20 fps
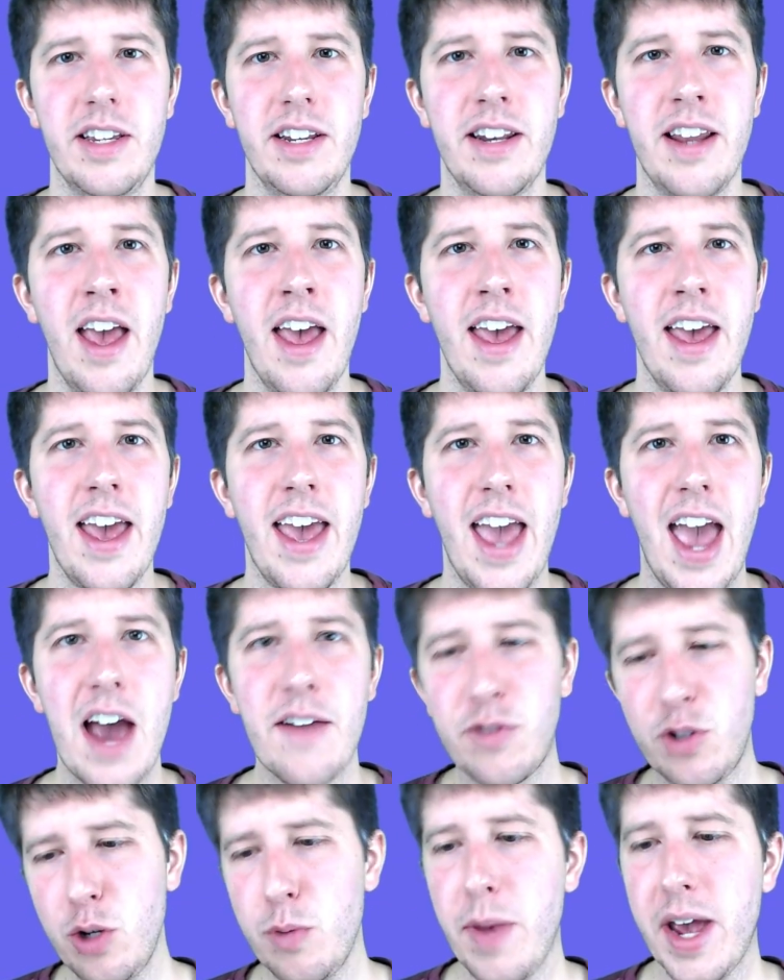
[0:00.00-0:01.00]
And
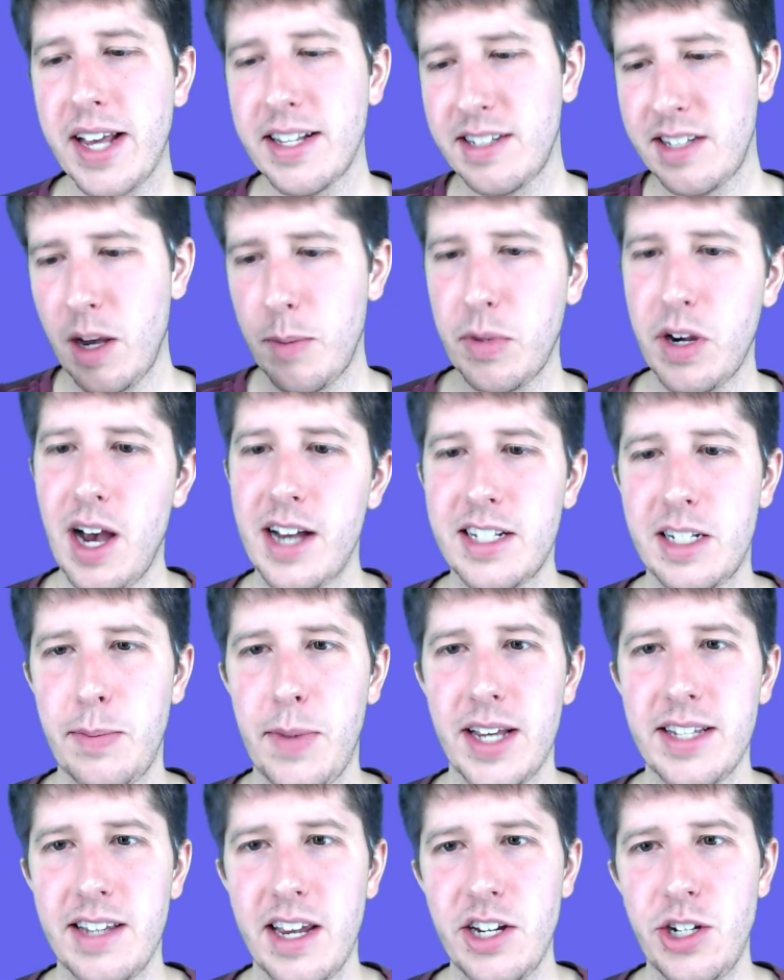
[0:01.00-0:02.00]
after you make some
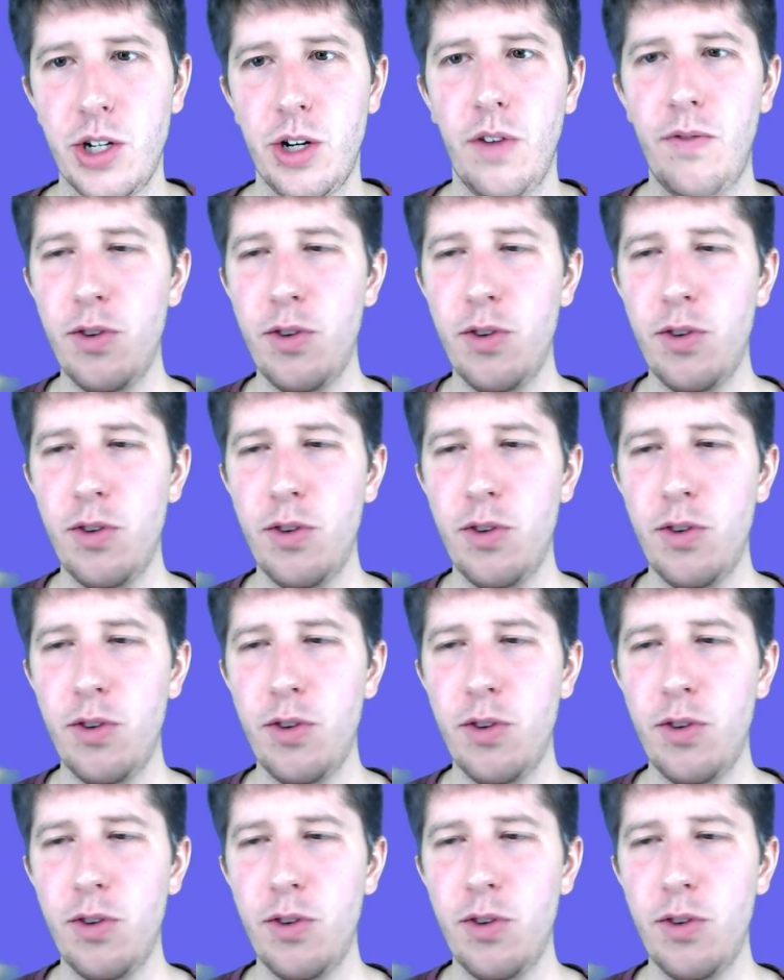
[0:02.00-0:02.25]
customization,